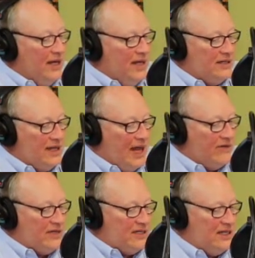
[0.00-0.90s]
is they have
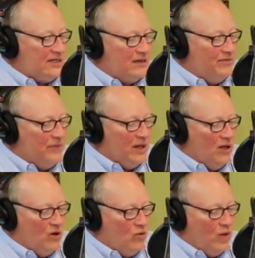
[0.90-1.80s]
a system
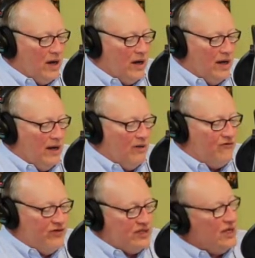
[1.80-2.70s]
where
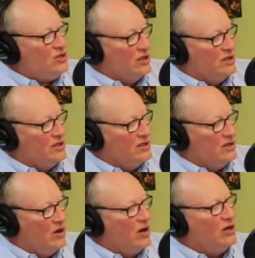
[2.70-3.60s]
physicians
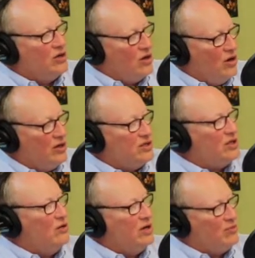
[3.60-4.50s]
are encouraged to
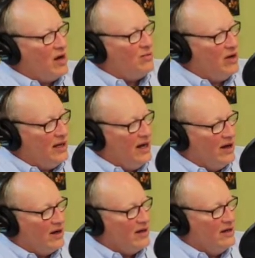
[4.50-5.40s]
go into primary care.